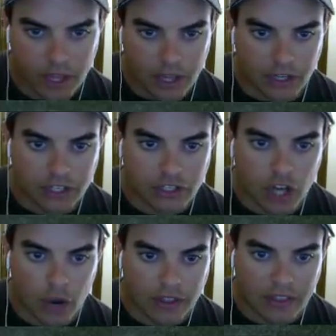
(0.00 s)
just
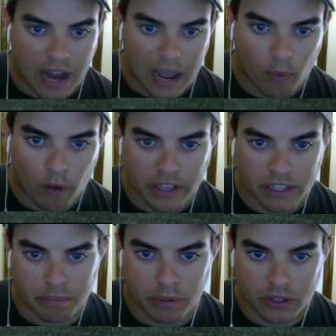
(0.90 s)
knowing that I'm wanting to
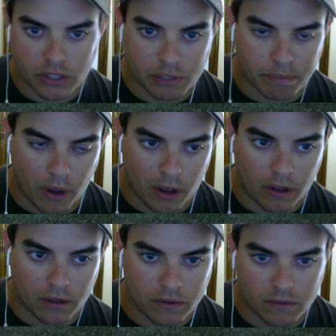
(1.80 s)
put this
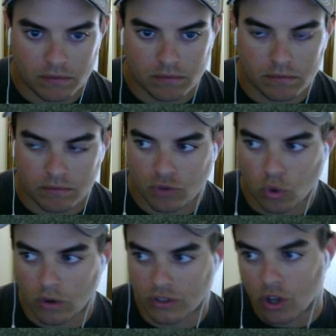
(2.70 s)
ball
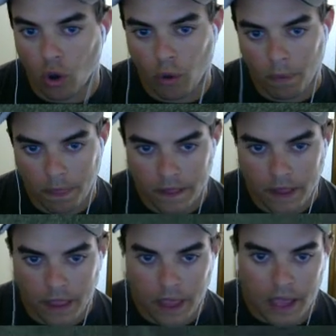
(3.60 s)
towards goal,
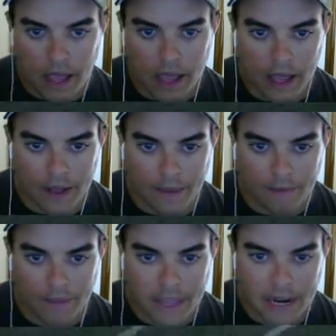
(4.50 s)

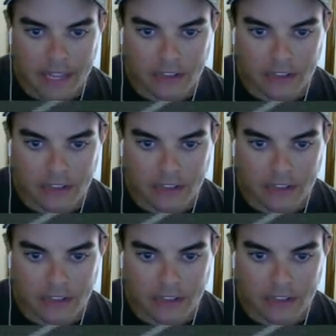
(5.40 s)
hitting it